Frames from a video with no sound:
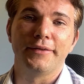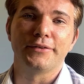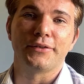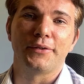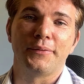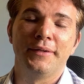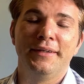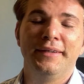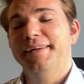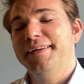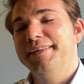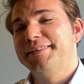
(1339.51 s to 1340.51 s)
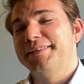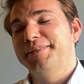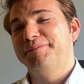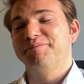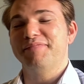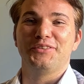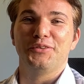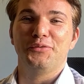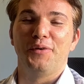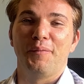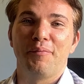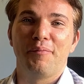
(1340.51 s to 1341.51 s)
So yeah, it's a tough one.